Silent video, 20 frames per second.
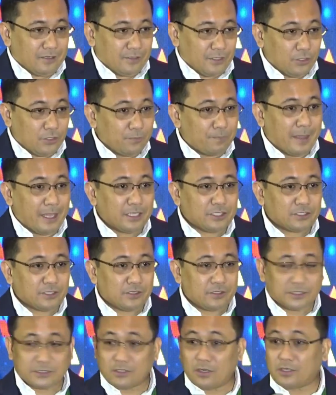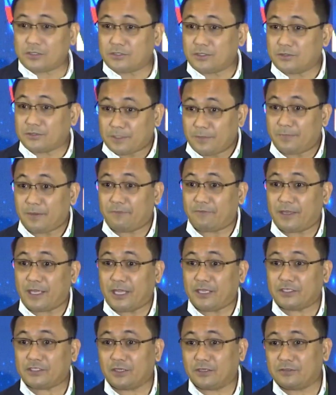innovation is also
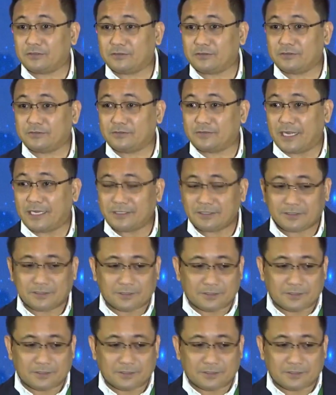simplification, right?